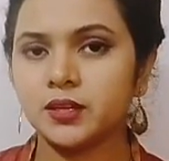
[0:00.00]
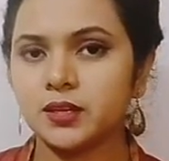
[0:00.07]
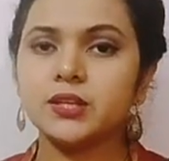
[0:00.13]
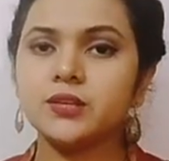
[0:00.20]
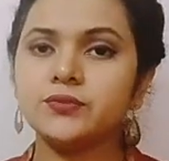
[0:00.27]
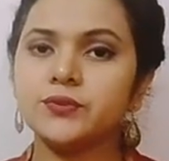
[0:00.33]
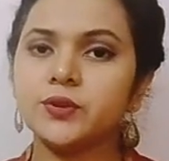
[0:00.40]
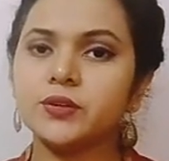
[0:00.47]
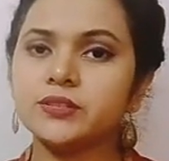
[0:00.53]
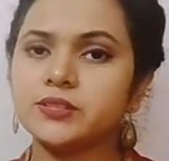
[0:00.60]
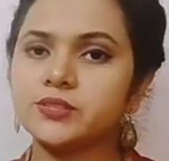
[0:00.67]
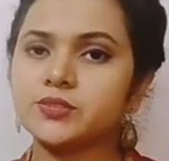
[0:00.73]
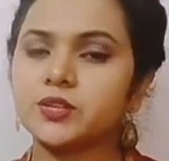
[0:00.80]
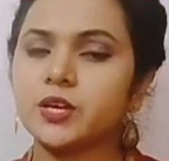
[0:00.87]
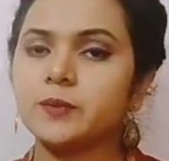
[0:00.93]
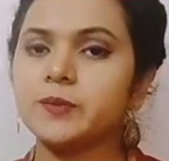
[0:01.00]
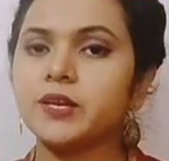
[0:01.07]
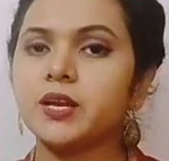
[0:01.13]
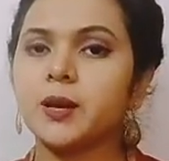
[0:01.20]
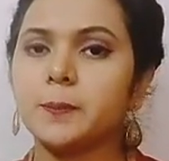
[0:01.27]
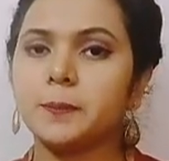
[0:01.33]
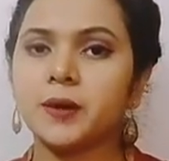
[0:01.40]
If you are describing
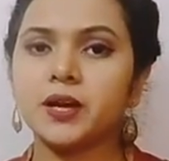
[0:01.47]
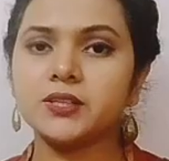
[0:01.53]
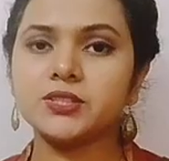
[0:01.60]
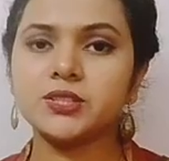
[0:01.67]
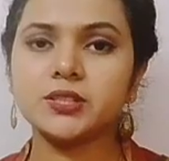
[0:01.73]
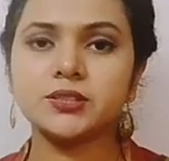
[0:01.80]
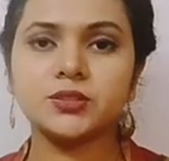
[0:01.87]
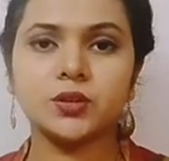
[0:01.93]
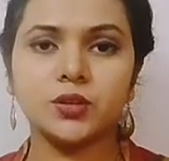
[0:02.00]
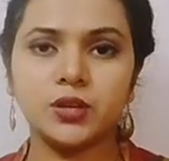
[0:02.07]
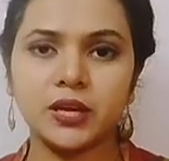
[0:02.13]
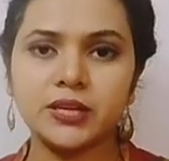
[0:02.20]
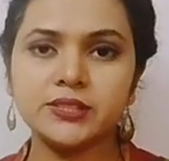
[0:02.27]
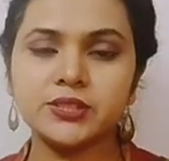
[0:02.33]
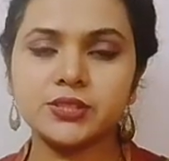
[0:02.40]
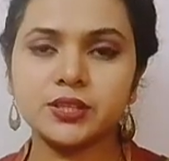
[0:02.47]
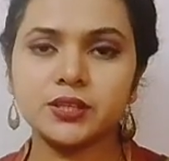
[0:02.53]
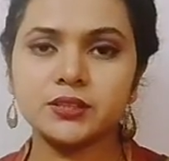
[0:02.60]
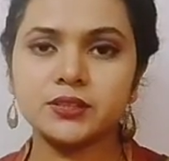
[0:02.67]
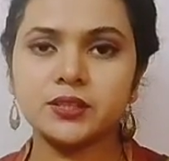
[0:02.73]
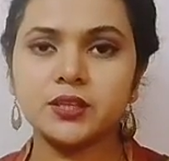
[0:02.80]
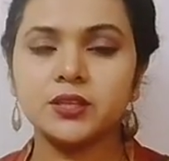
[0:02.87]
a bar chart or line chart,